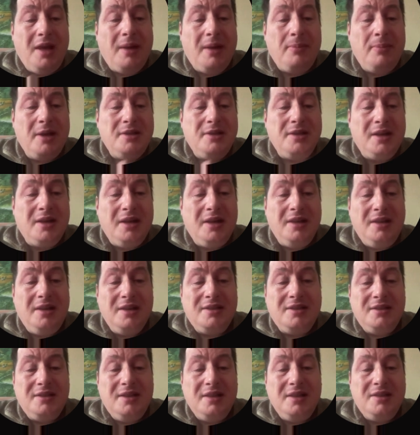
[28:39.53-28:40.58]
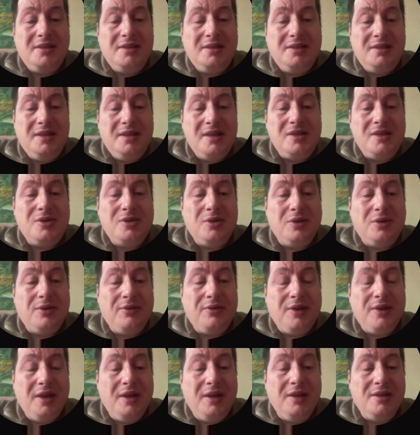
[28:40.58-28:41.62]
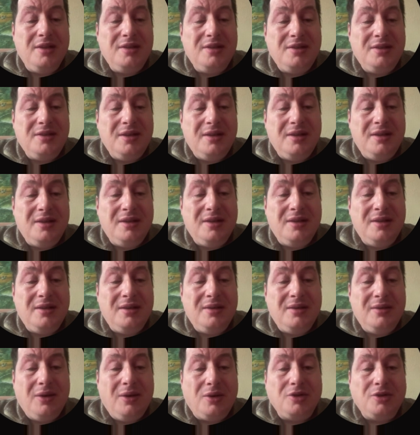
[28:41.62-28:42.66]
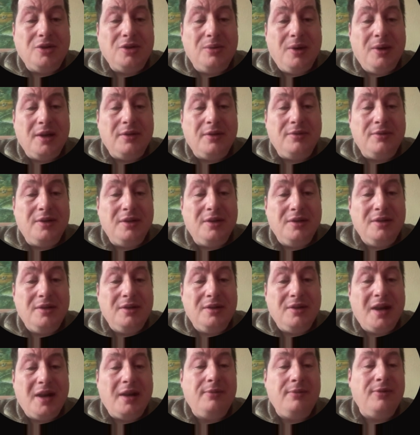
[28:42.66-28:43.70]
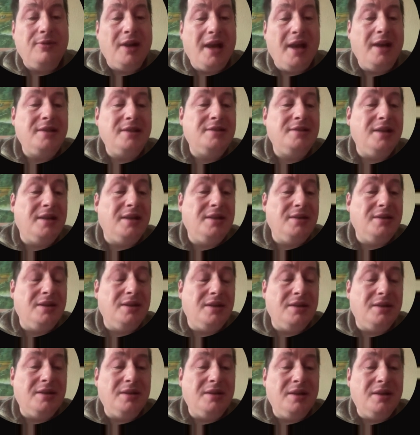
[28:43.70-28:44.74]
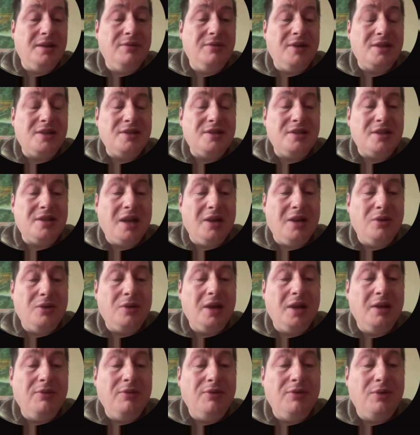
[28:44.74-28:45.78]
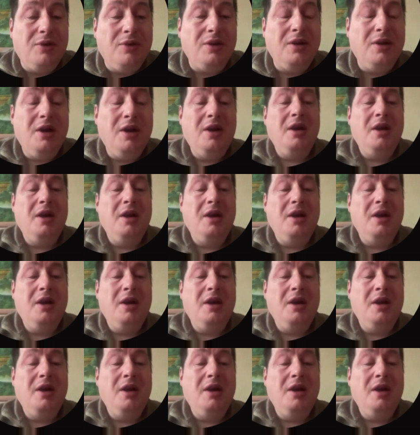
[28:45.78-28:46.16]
Basically this sort of thing is also one of the red flags that investors are looking for.